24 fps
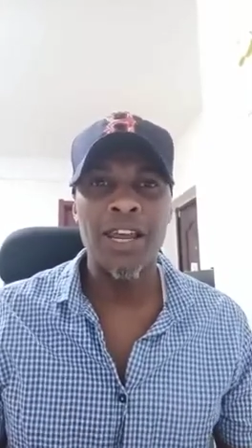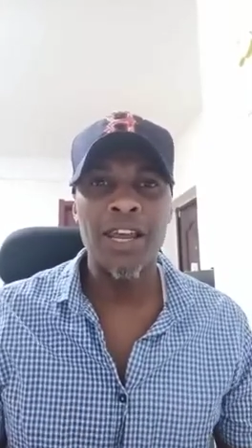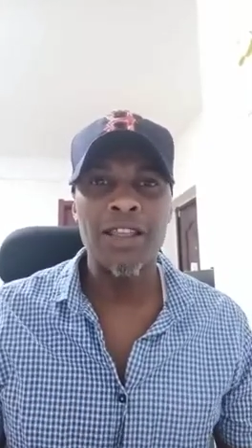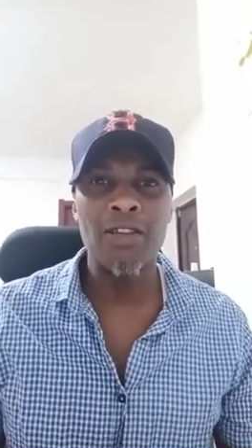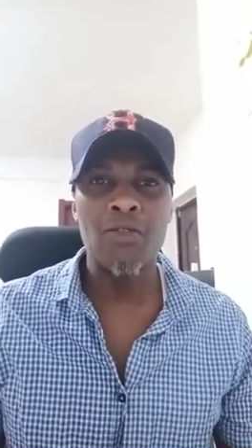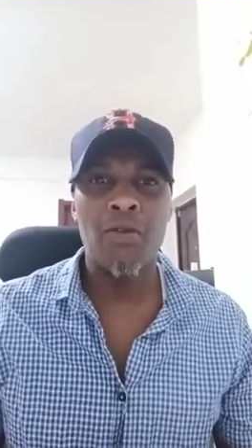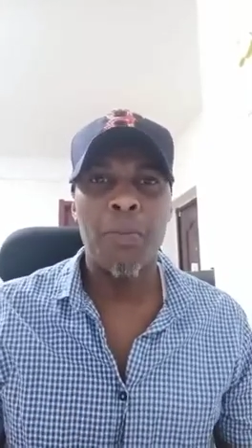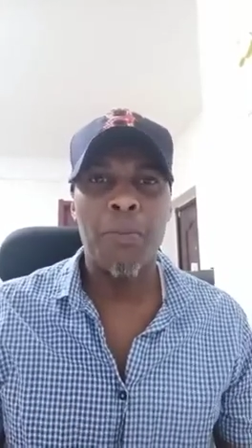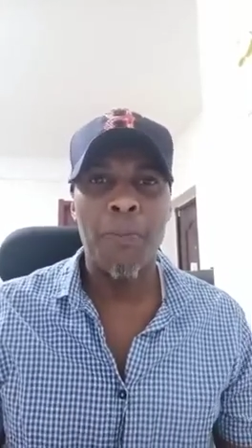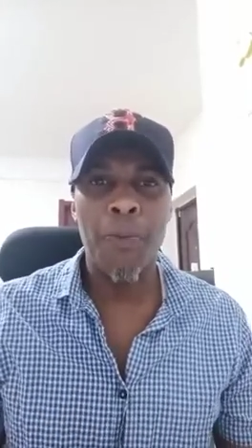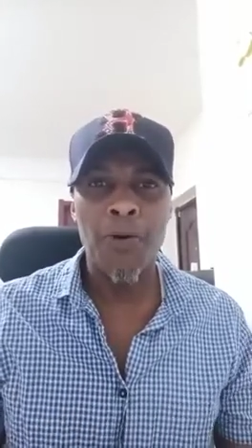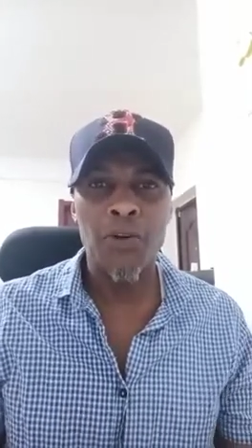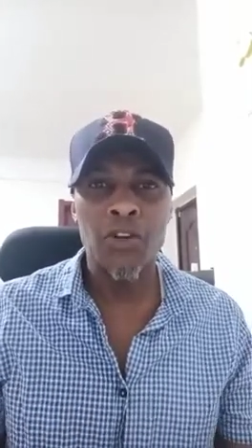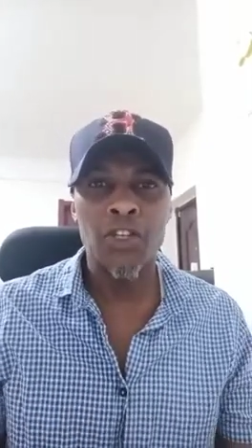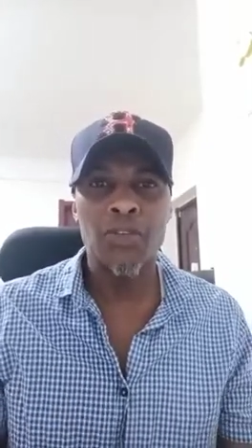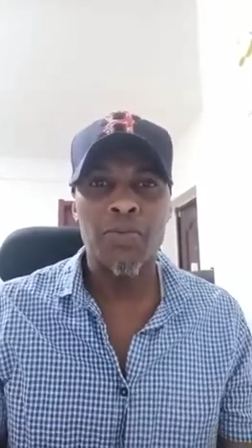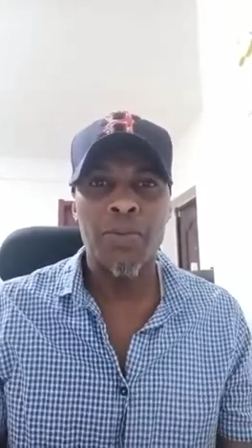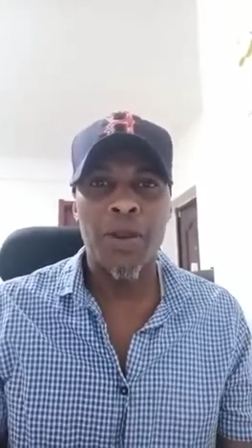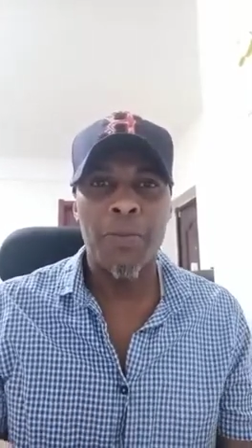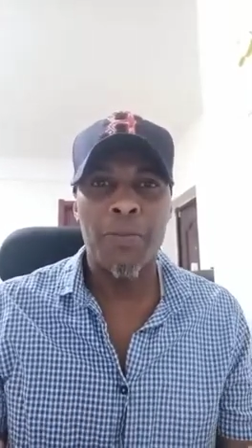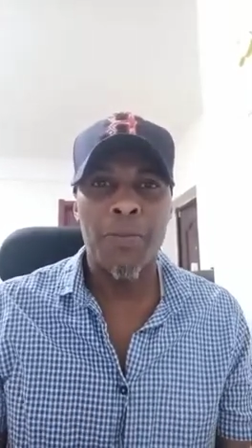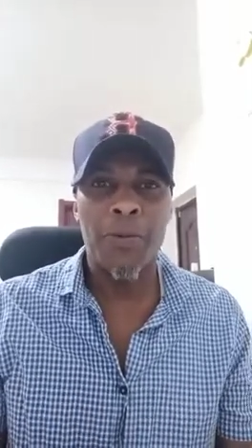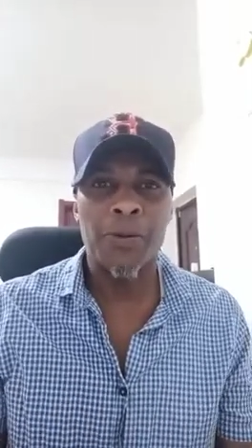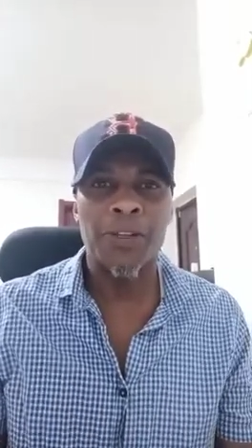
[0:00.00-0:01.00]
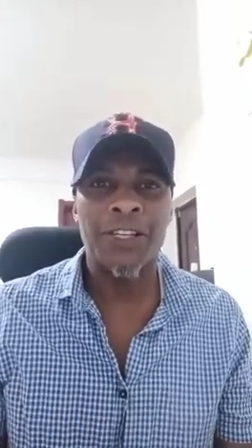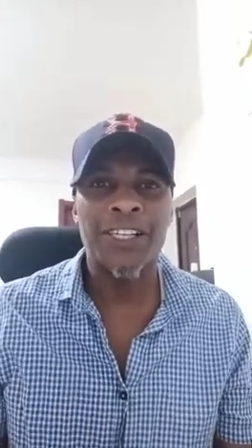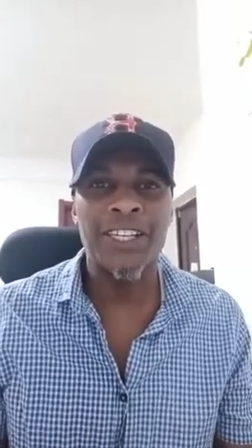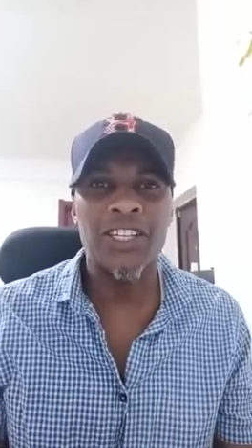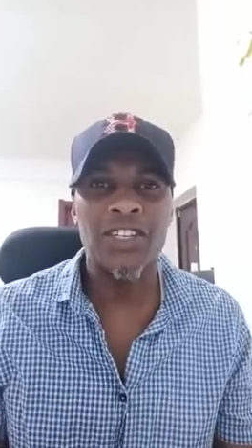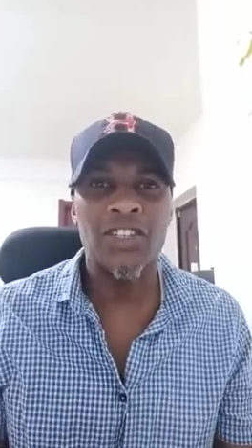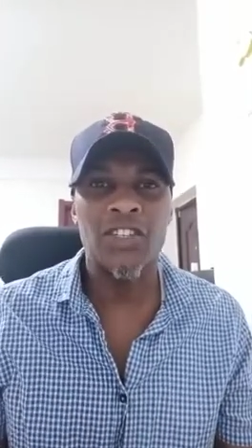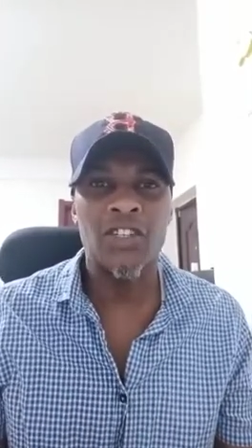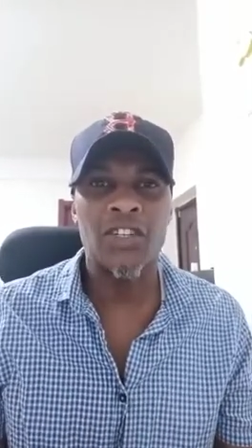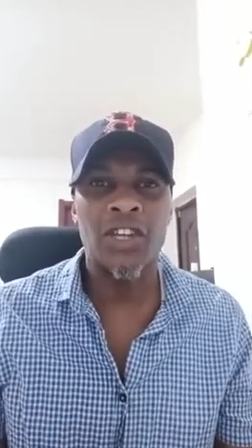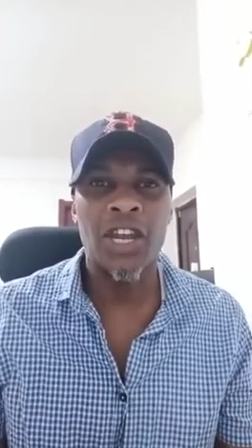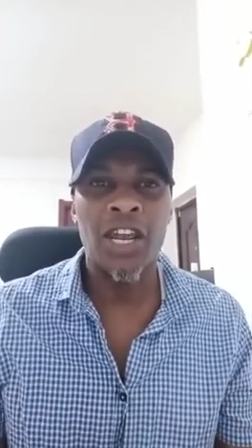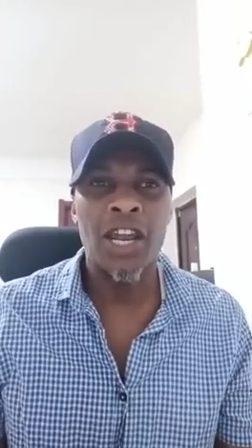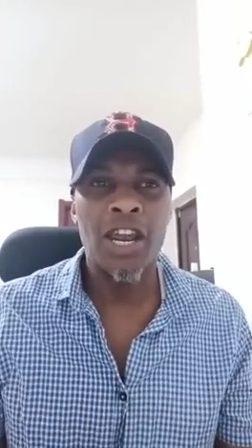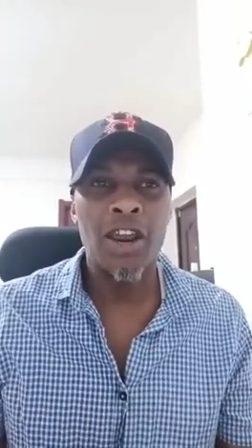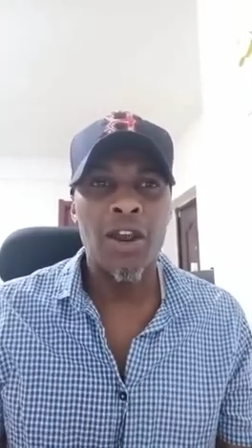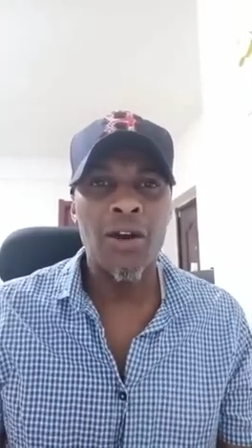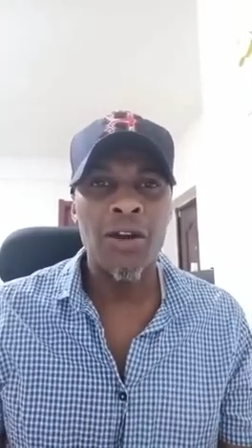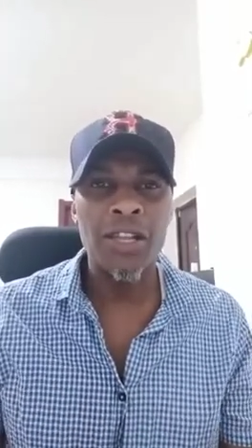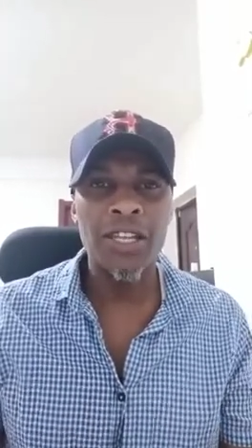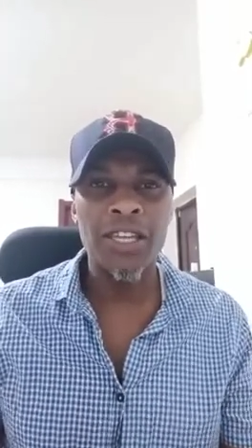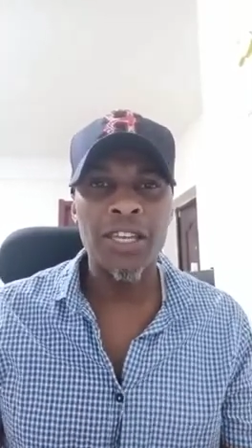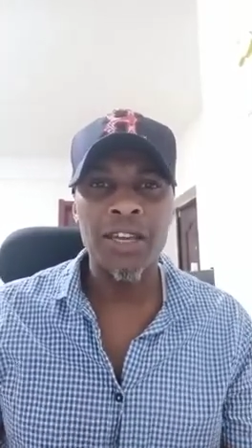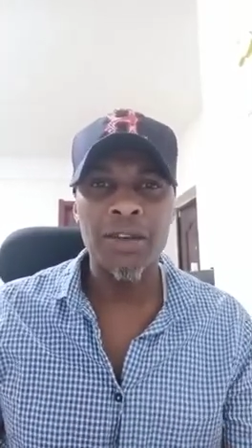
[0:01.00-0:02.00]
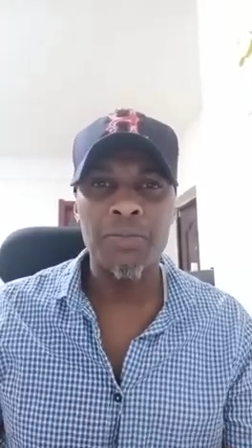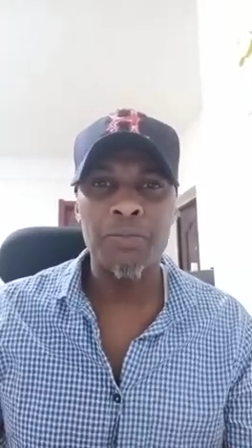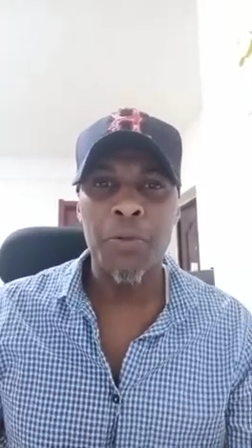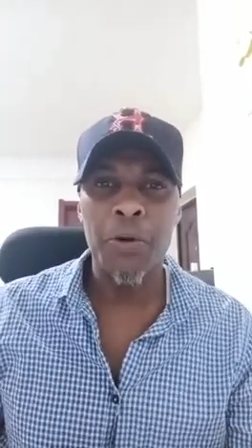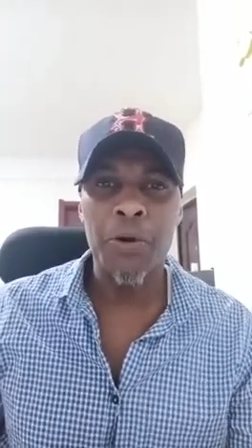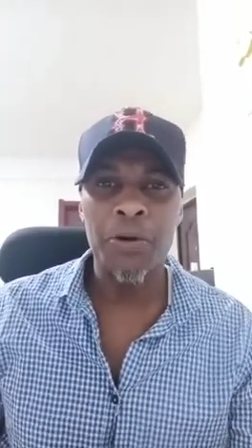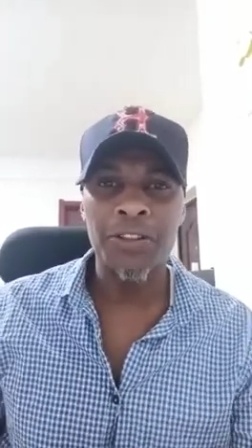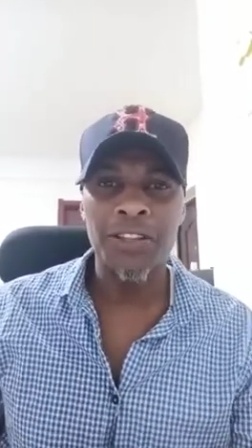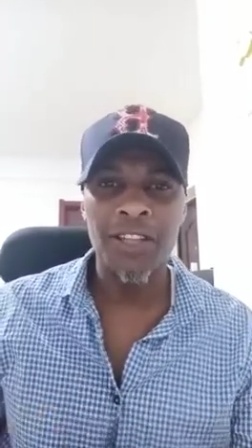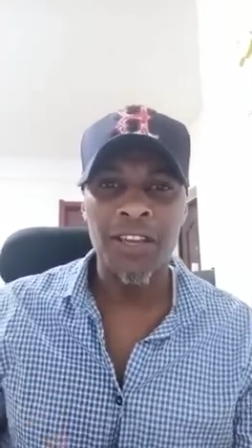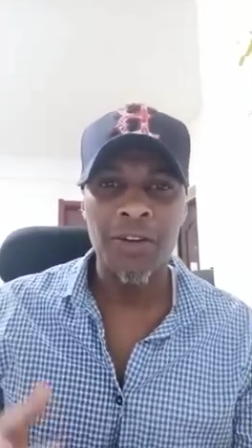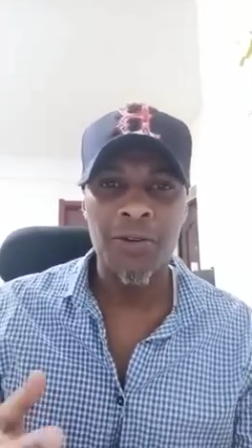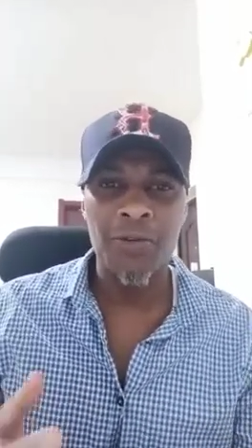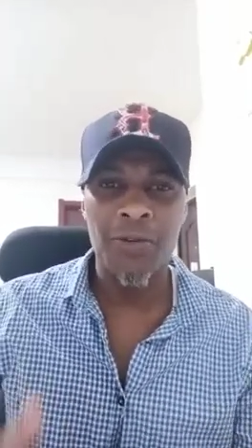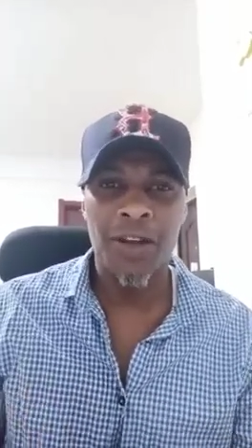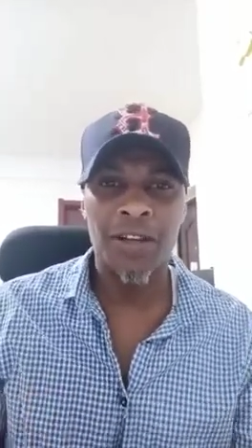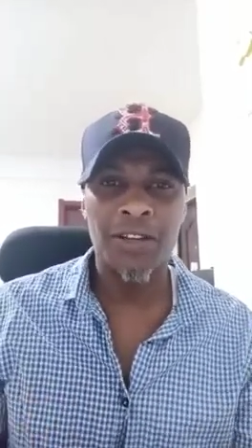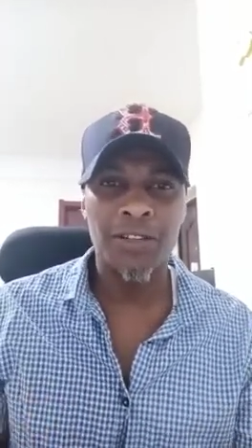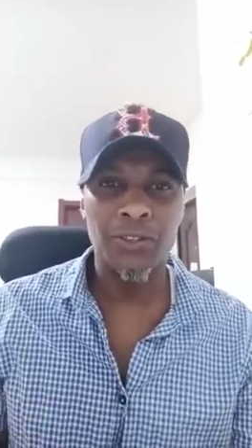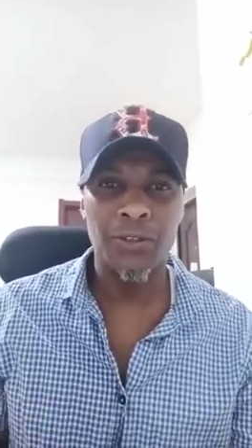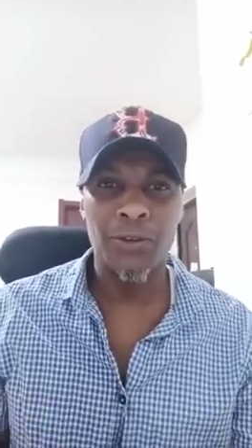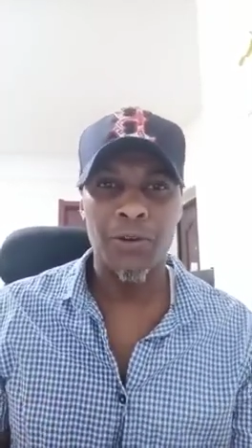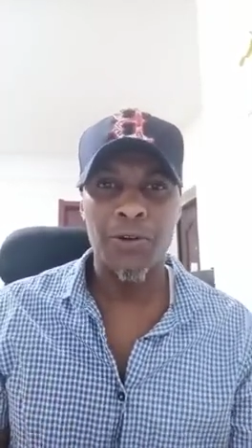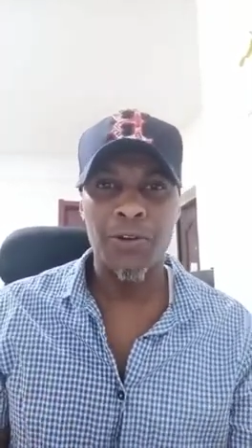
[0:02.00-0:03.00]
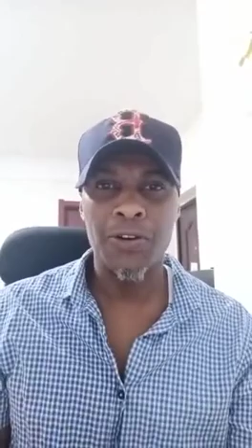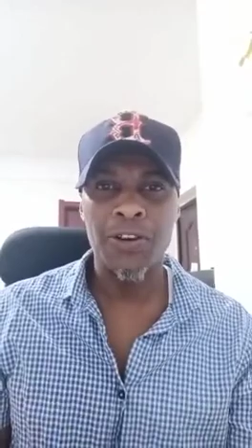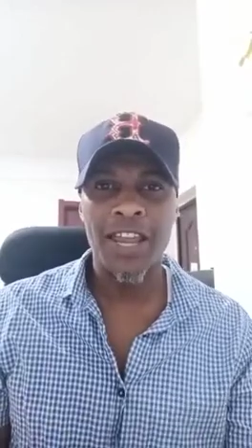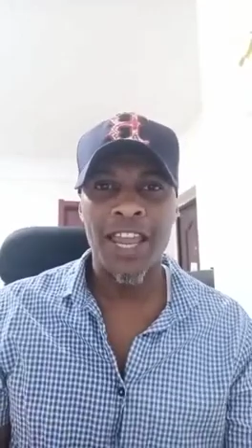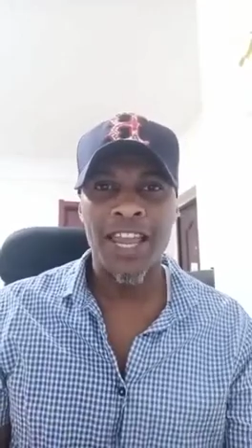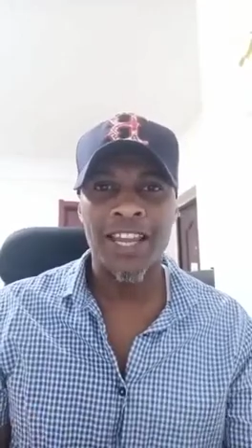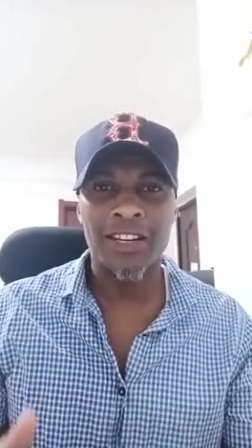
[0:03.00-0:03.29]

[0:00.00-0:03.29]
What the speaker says: They were pushed by police, calling upon the Guangdong